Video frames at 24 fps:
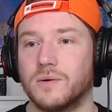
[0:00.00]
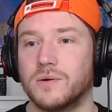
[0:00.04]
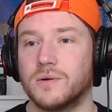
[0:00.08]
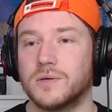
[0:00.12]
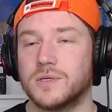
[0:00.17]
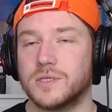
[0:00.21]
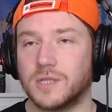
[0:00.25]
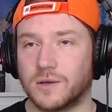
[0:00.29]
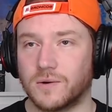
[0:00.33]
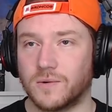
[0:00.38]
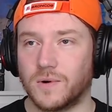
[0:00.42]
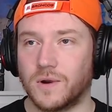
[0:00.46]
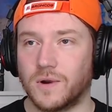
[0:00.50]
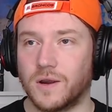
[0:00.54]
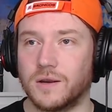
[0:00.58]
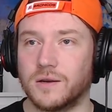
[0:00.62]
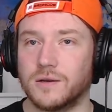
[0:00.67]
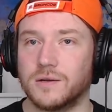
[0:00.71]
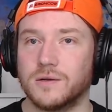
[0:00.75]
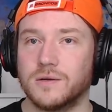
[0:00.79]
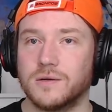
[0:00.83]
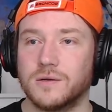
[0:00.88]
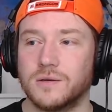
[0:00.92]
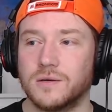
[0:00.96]
stick
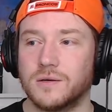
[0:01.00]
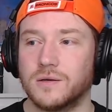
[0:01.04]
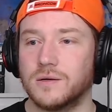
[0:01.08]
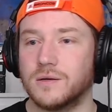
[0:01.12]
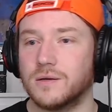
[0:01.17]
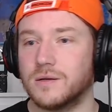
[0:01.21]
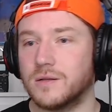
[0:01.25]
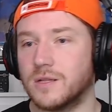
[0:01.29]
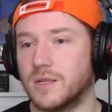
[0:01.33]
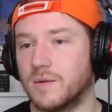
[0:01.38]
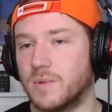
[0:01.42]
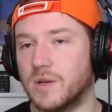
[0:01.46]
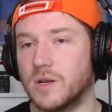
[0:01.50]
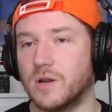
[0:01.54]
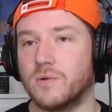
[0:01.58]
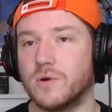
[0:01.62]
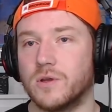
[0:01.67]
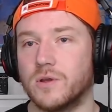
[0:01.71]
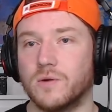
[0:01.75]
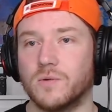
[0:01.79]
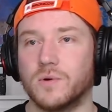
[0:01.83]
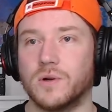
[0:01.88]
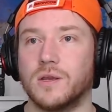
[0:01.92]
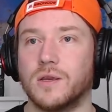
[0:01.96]
around. Let me know
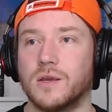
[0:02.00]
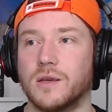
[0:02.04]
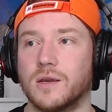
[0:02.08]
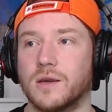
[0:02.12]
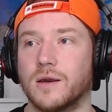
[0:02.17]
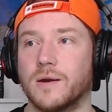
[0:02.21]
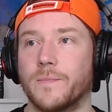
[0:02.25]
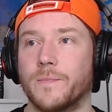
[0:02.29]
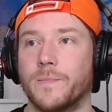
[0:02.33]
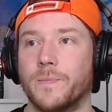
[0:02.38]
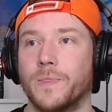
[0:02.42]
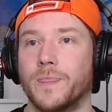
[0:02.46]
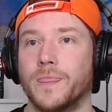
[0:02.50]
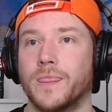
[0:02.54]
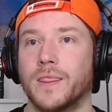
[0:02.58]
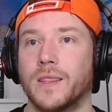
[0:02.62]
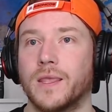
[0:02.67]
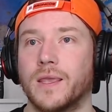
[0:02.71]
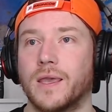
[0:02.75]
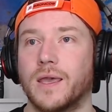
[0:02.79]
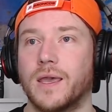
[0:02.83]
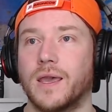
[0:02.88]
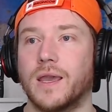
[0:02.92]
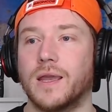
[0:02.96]
what you want to hear.
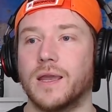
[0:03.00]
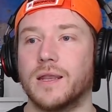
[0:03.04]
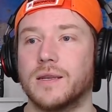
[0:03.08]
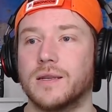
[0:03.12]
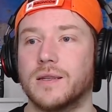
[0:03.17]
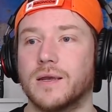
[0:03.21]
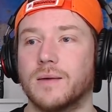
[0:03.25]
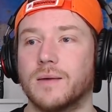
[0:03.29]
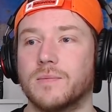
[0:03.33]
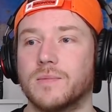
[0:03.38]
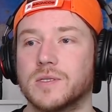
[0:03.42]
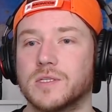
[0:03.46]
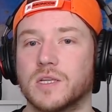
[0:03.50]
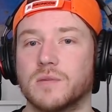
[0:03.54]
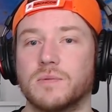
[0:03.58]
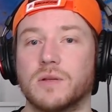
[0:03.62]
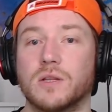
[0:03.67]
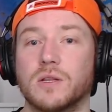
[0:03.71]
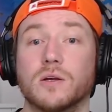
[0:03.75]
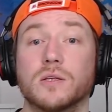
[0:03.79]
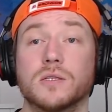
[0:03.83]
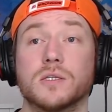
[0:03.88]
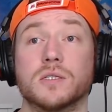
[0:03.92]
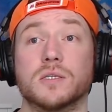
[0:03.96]
And there's going to be
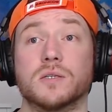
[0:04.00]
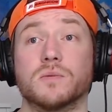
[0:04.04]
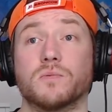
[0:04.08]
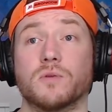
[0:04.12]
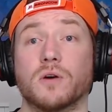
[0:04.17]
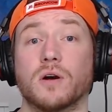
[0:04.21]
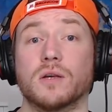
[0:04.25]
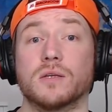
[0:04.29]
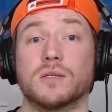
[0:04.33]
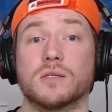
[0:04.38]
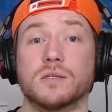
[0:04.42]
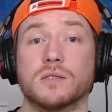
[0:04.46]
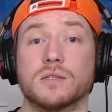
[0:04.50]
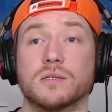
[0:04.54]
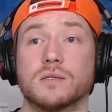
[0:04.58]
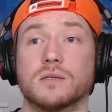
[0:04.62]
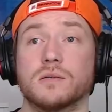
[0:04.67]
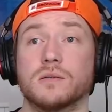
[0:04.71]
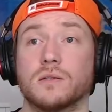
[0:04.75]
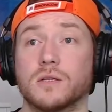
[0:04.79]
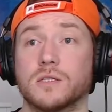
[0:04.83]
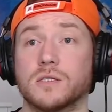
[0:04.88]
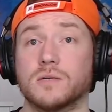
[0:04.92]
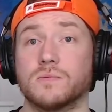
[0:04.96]
lots of surprises,
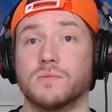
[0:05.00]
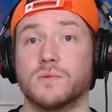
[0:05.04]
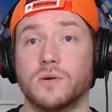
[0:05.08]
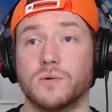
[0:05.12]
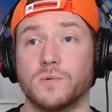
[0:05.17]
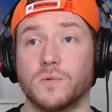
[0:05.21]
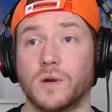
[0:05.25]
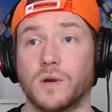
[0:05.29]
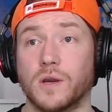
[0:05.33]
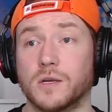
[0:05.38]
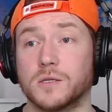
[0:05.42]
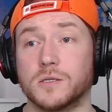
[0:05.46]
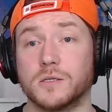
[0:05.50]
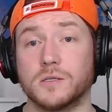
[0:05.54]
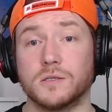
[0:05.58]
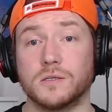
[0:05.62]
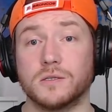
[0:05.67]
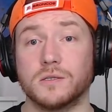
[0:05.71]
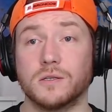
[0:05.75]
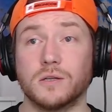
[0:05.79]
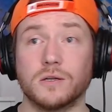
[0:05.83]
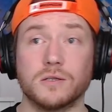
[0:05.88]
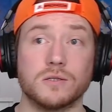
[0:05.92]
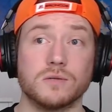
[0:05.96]
lots of
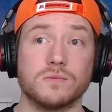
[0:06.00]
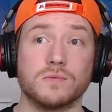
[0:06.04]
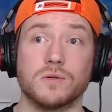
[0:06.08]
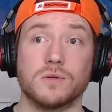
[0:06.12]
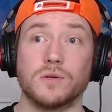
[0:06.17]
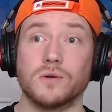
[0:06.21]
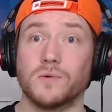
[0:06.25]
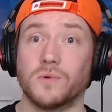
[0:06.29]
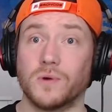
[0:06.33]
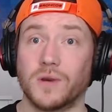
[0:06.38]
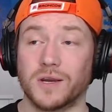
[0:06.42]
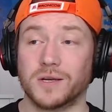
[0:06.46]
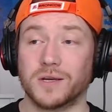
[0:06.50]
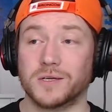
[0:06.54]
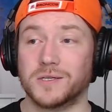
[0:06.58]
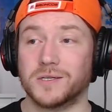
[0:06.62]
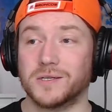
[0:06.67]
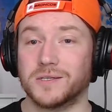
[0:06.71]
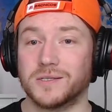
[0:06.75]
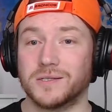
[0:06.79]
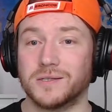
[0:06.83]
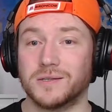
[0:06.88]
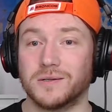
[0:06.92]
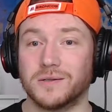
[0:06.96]
non-reactions, lots of new
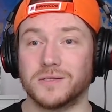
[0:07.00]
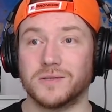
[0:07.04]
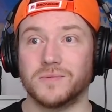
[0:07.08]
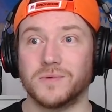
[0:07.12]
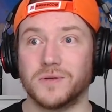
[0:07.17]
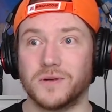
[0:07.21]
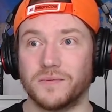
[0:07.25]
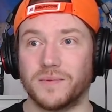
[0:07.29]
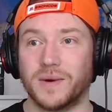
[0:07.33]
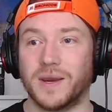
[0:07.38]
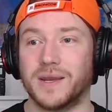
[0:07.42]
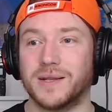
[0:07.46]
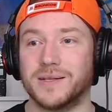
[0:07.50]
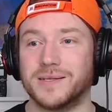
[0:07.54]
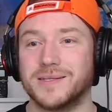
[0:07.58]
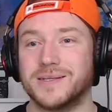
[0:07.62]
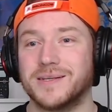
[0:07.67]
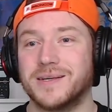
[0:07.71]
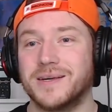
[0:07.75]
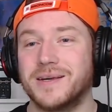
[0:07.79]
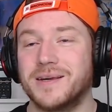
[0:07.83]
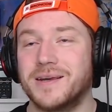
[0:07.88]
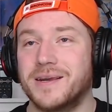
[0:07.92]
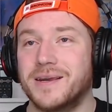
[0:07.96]
reactions, lots of new bands.
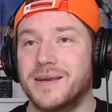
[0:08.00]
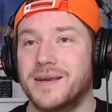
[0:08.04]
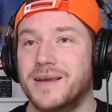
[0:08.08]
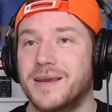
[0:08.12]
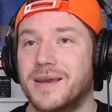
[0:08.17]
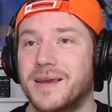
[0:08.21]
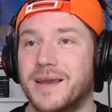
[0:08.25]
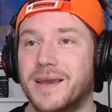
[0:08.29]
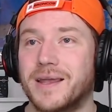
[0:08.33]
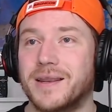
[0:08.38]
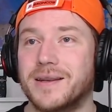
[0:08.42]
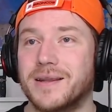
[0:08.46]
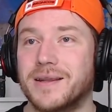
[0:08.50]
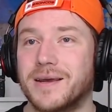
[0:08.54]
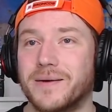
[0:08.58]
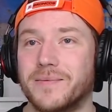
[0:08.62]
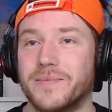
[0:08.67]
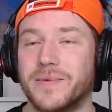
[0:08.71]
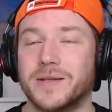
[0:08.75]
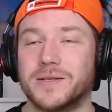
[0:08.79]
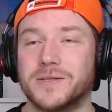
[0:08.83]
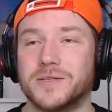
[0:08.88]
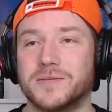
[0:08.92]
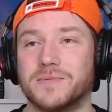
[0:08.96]
And
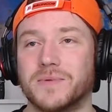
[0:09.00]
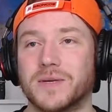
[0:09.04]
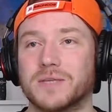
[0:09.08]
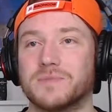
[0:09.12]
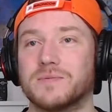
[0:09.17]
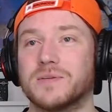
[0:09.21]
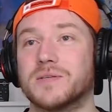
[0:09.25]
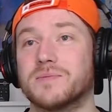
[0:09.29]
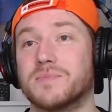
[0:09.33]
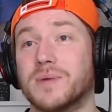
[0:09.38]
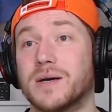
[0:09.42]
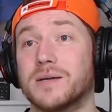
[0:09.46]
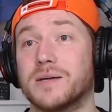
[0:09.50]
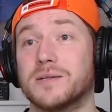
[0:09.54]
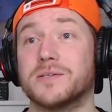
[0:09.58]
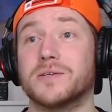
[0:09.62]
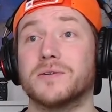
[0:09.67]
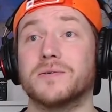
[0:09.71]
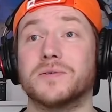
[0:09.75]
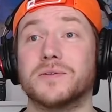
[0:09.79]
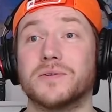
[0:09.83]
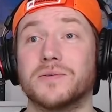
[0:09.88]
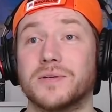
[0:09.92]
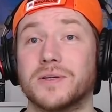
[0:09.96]
that just makes me smile. So
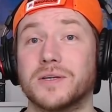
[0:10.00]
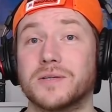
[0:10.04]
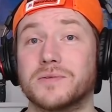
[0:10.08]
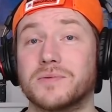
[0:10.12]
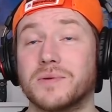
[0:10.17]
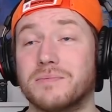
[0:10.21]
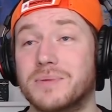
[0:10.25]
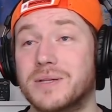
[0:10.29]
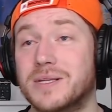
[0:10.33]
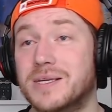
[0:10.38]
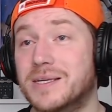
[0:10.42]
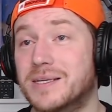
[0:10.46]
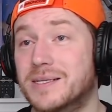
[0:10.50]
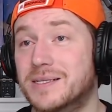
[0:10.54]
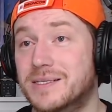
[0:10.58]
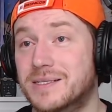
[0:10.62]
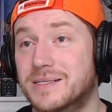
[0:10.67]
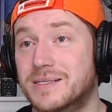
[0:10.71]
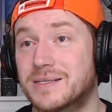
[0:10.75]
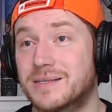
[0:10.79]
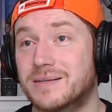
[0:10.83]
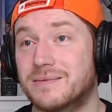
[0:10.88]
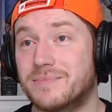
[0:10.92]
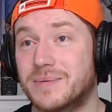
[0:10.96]
until the next one,
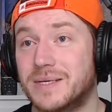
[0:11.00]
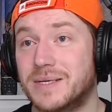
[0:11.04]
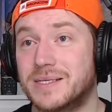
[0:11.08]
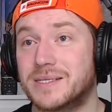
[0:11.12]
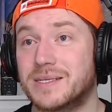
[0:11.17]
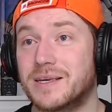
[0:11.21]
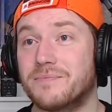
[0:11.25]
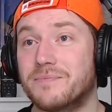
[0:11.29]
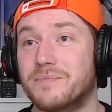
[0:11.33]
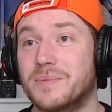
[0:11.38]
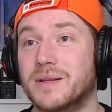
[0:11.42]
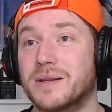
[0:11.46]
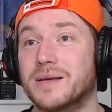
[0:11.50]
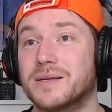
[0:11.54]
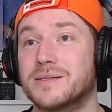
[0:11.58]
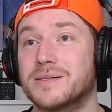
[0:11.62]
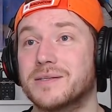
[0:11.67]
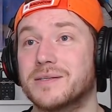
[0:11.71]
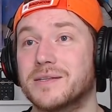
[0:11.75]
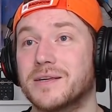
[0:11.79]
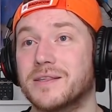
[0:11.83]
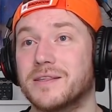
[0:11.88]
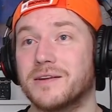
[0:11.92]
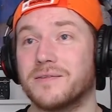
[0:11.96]
please be safe, be nice
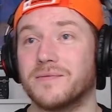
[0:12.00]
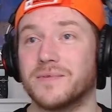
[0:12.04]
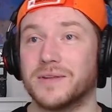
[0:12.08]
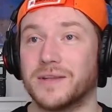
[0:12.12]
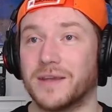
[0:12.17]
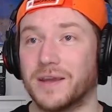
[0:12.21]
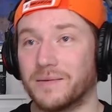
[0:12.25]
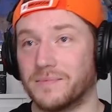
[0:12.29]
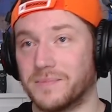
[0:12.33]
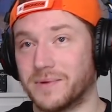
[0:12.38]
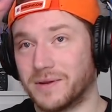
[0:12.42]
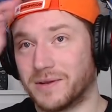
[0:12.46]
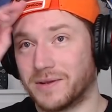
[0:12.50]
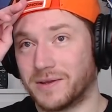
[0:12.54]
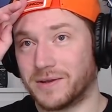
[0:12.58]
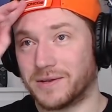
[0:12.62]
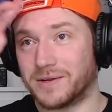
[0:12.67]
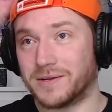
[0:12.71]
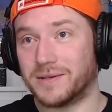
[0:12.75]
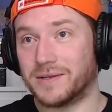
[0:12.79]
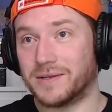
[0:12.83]
to each other, and have a damn good